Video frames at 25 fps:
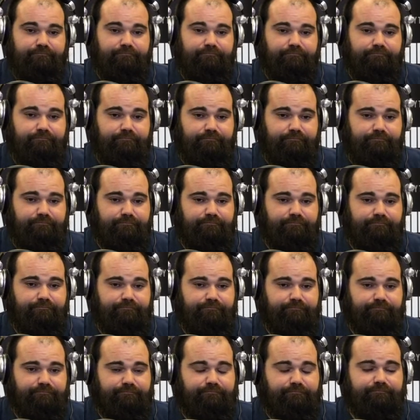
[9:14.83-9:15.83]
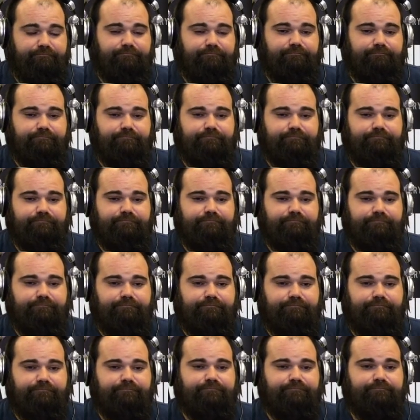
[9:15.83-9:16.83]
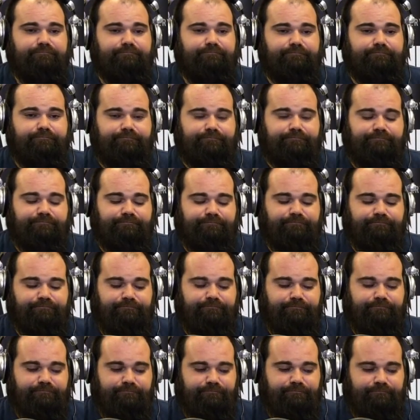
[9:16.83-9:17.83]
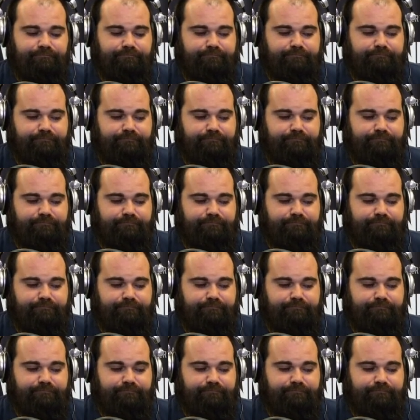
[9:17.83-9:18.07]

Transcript: No words are spoken by the person on screen.